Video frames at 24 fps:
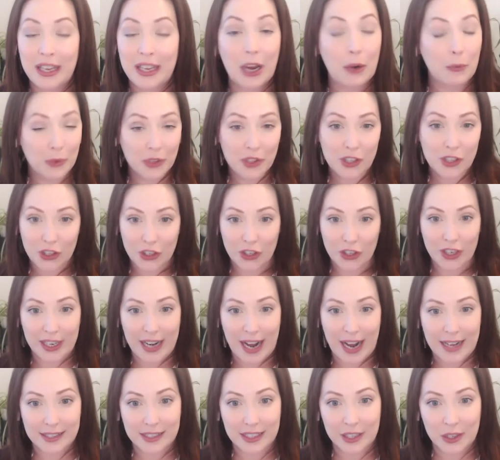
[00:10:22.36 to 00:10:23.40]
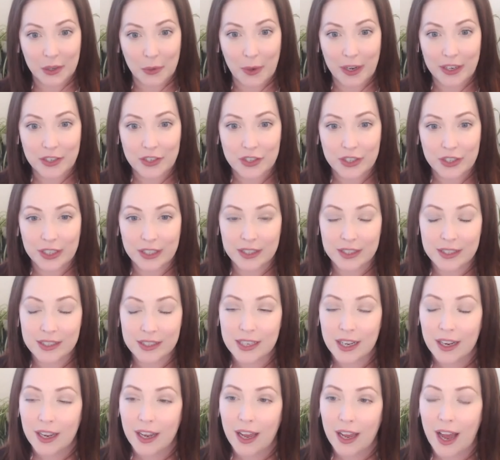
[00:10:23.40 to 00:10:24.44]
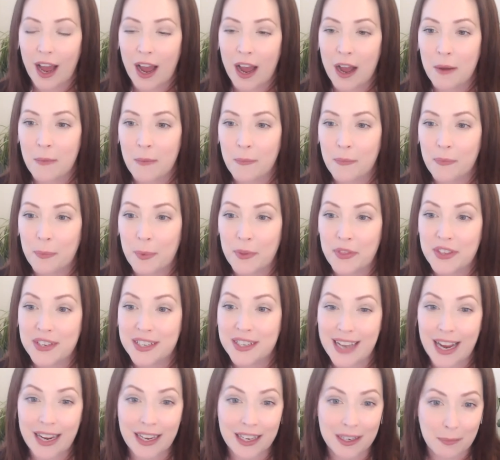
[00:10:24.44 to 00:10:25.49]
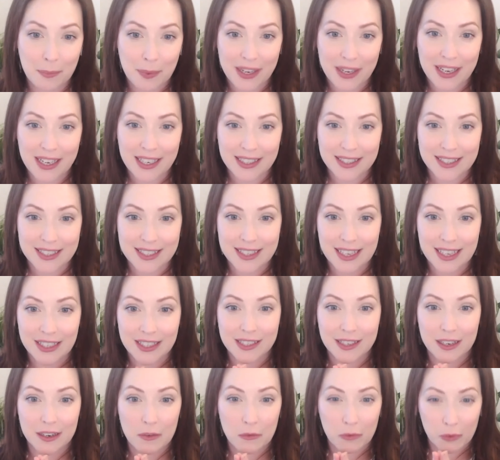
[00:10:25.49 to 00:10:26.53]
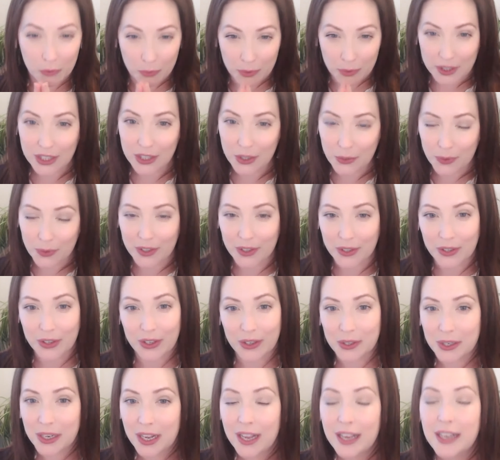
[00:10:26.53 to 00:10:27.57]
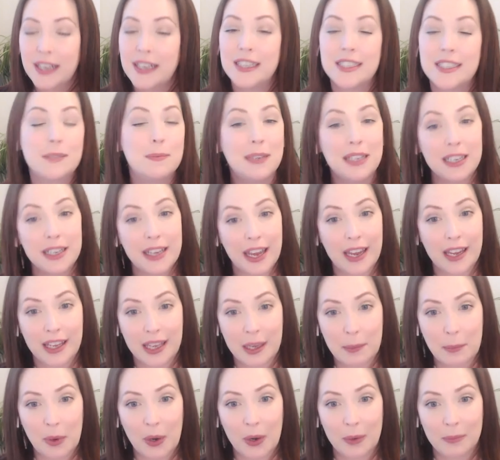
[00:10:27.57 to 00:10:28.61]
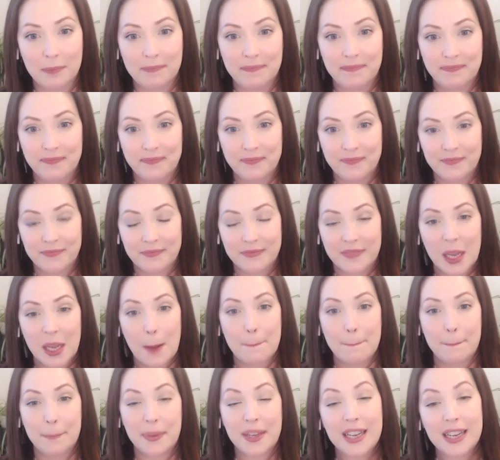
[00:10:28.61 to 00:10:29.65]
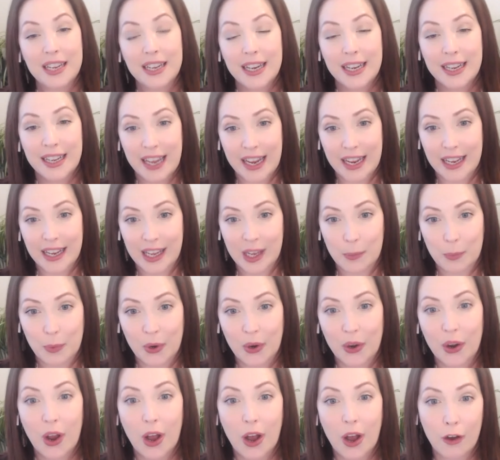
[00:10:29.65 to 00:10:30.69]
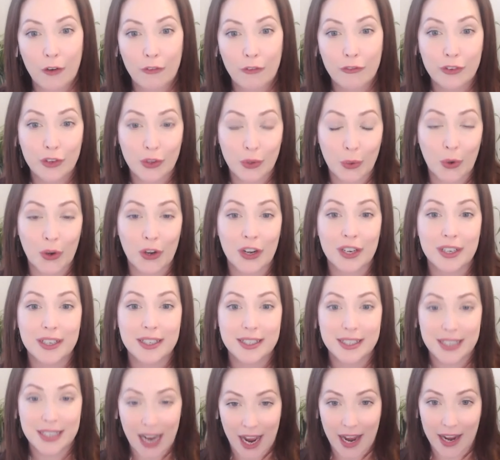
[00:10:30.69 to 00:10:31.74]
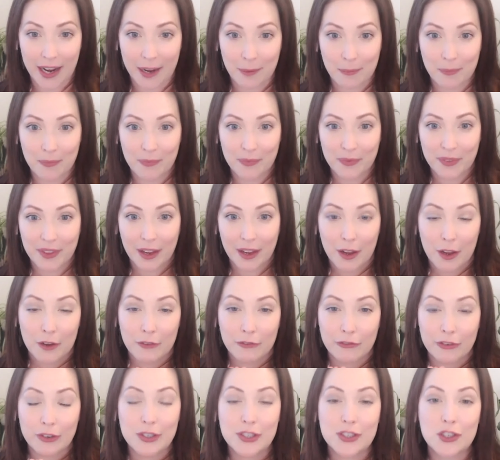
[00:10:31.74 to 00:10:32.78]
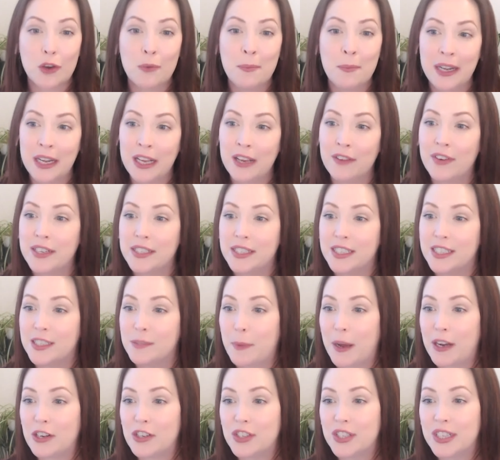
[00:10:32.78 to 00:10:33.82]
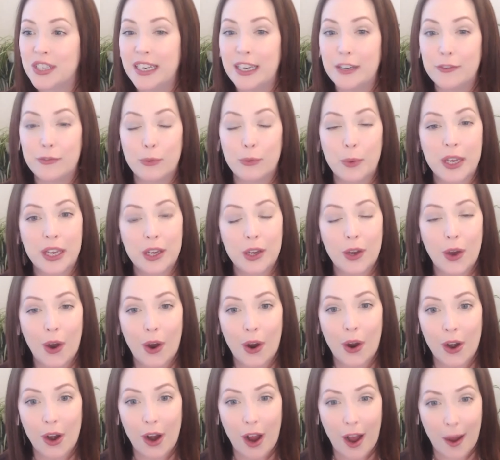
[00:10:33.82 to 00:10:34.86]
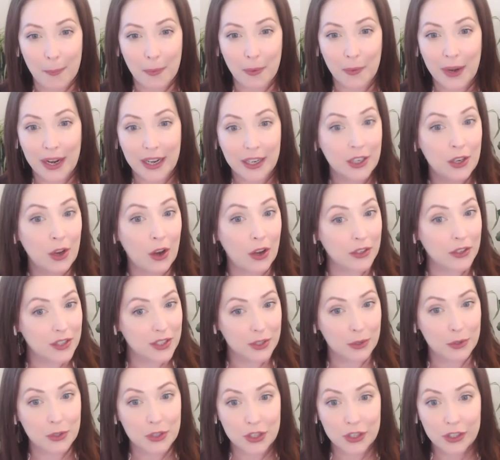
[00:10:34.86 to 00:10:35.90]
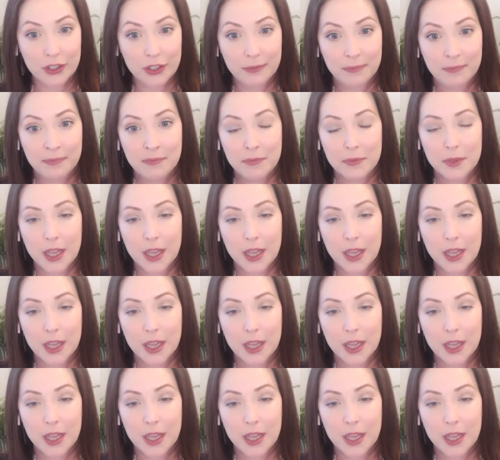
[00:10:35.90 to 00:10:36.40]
Get really good at asking questions. But the second piece that's really critical is be a gatekeeper. Be a gatekeeper of your time. For so many of us, especially if we are operating on social,